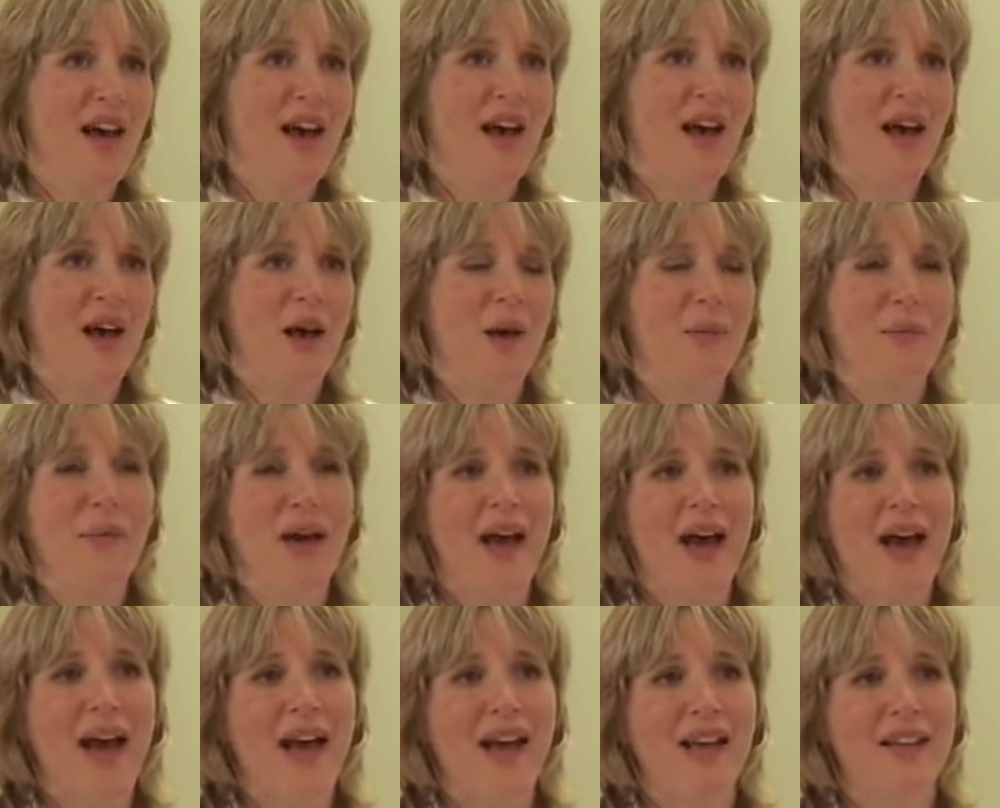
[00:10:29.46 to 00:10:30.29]

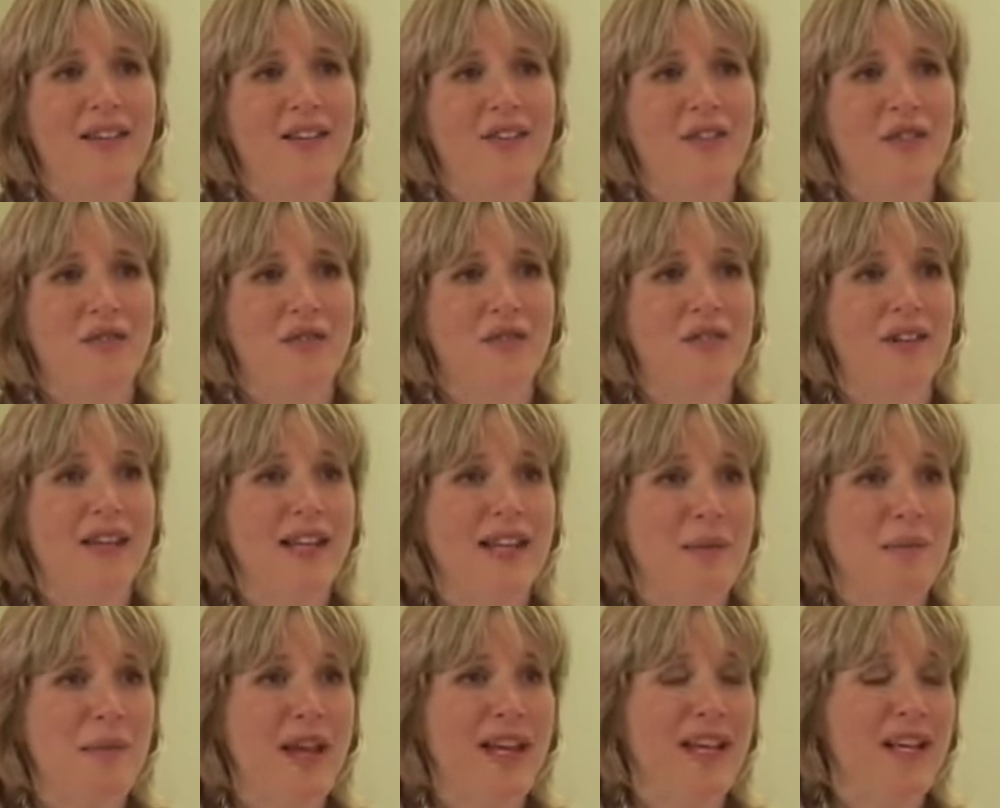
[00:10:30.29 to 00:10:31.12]
And
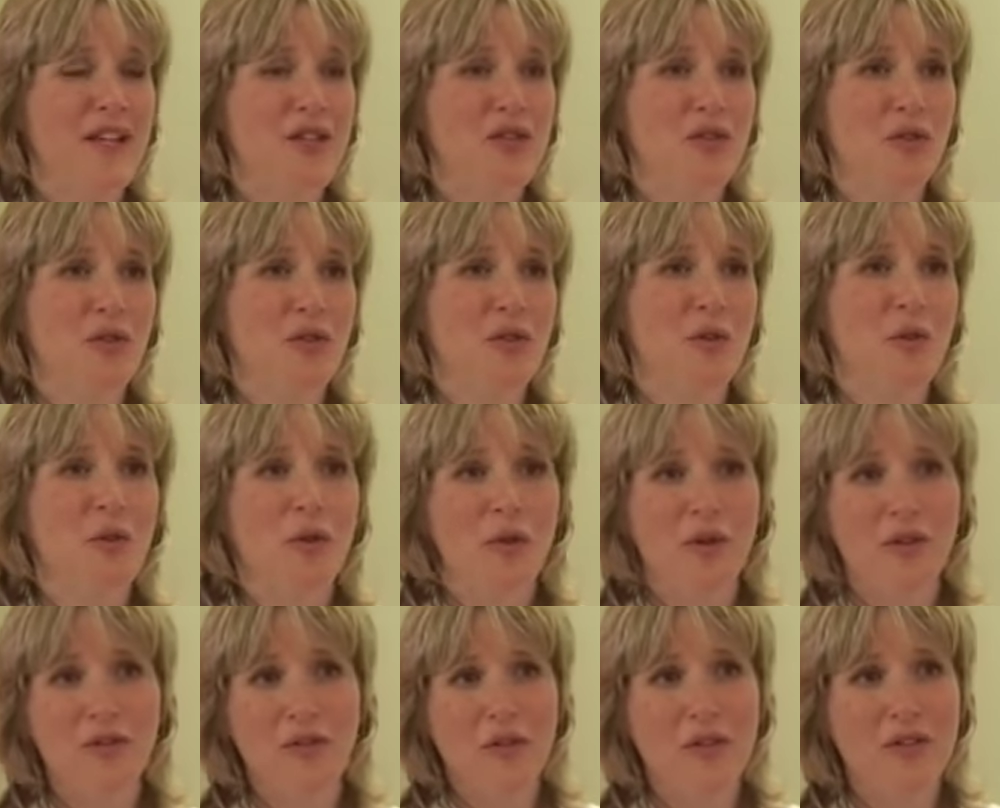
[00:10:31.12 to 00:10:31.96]
really making sure that
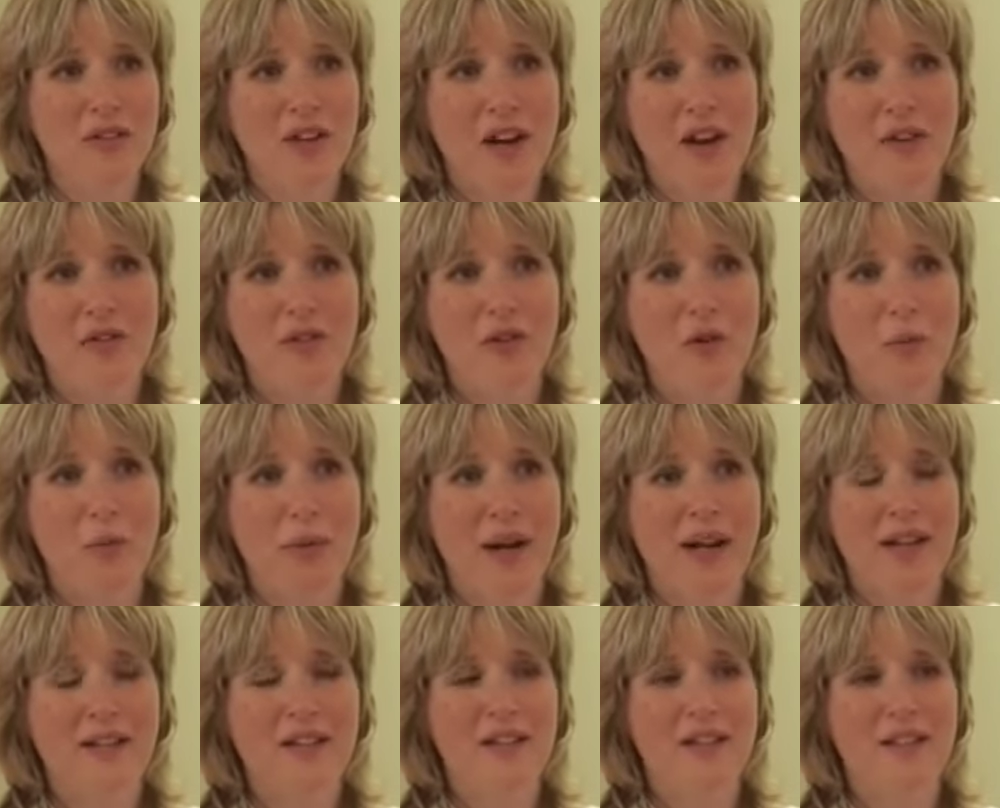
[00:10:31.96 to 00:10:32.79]
all of your staff in your
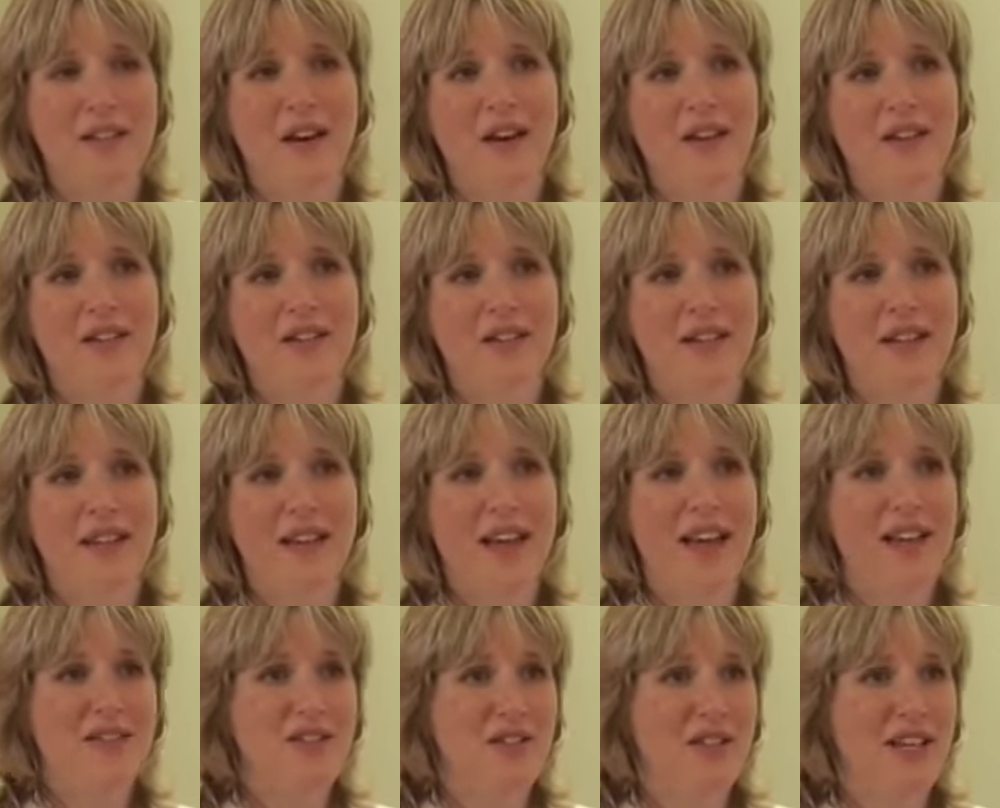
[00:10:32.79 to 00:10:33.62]
practice are as
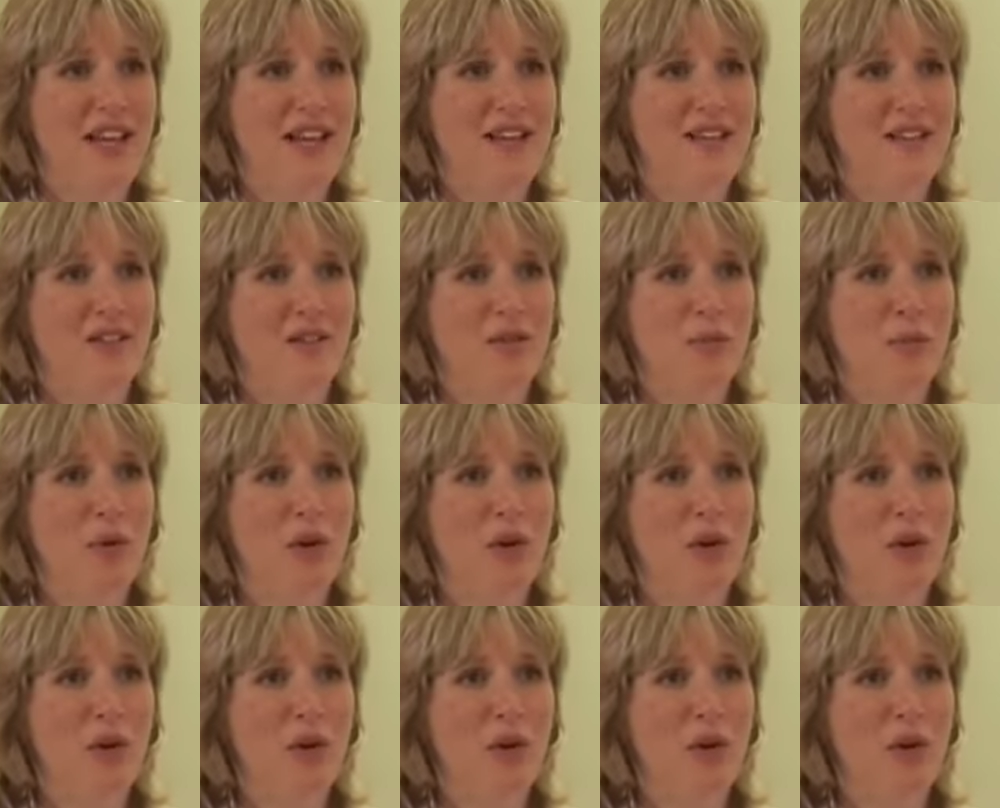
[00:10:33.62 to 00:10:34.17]
educated as